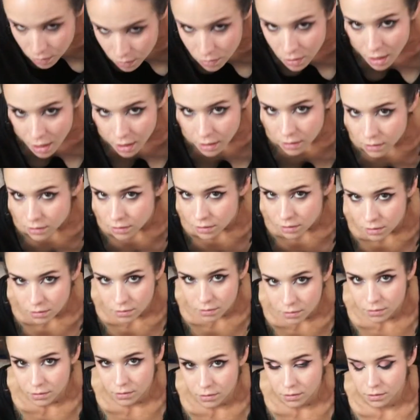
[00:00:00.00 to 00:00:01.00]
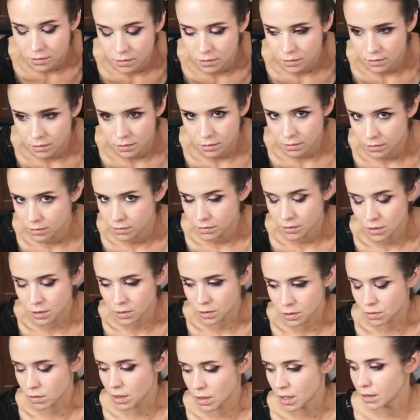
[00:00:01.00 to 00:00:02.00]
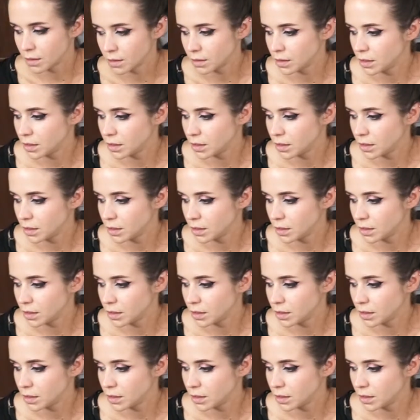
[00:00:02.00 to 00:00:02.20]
that. Don't do that.